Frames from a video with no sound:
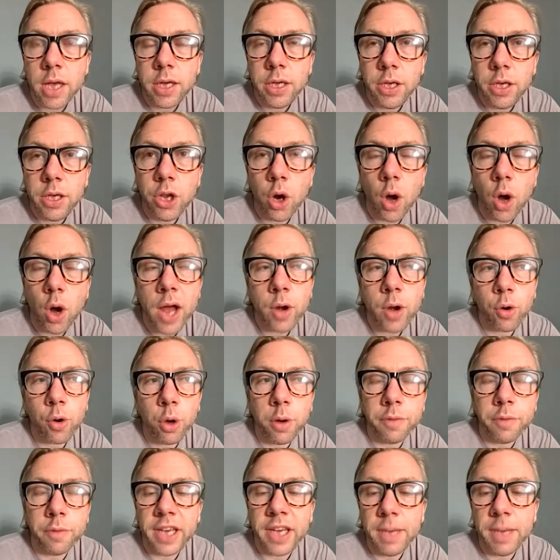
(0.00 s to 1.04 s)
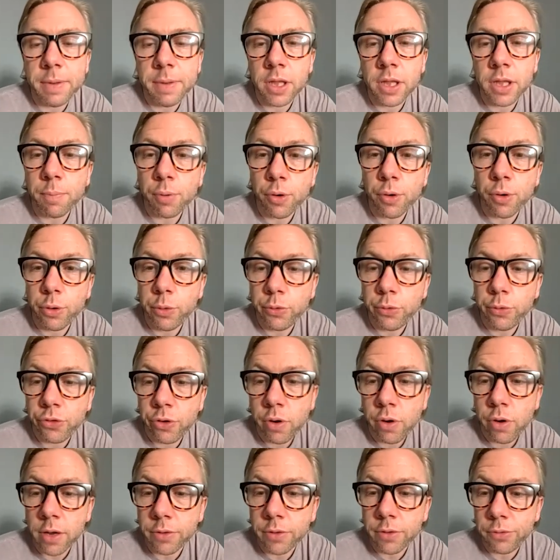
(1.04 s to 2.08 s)
I don't know if keeping the producer
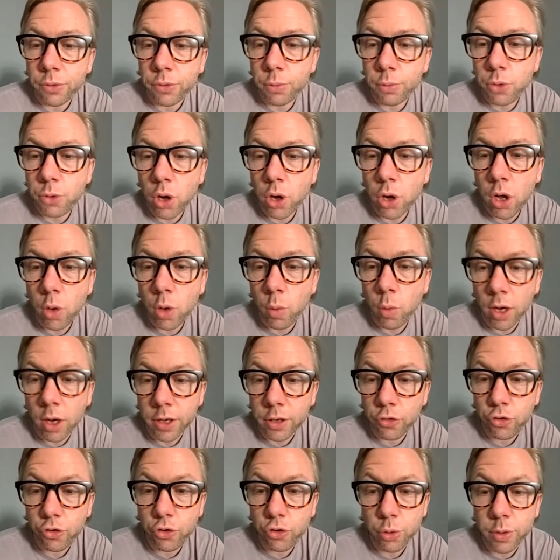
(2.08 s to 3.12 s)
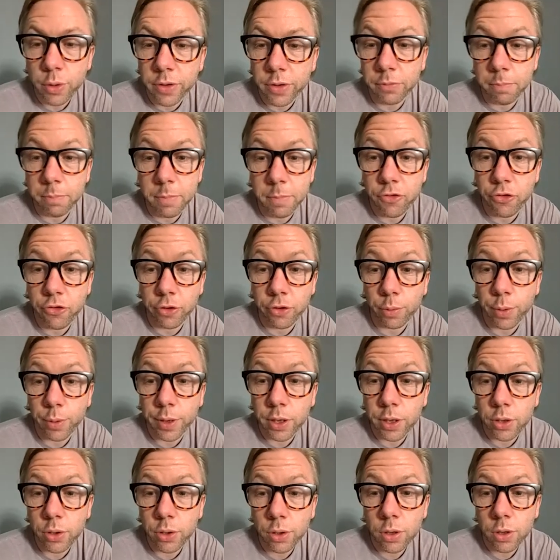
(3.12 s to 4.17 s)
on a Zoom call while you shoot is mission
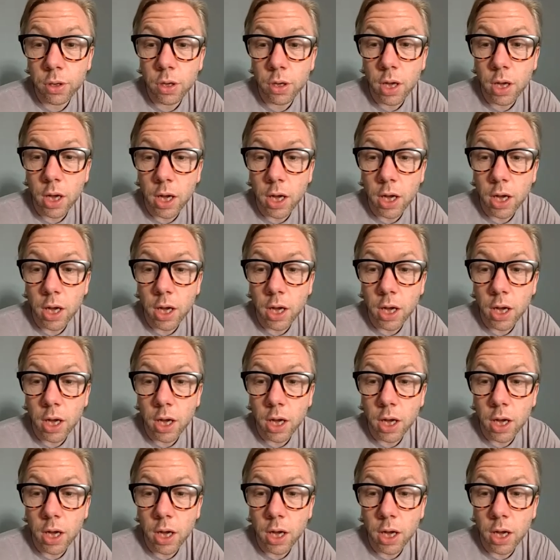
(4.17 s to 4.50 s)
critical.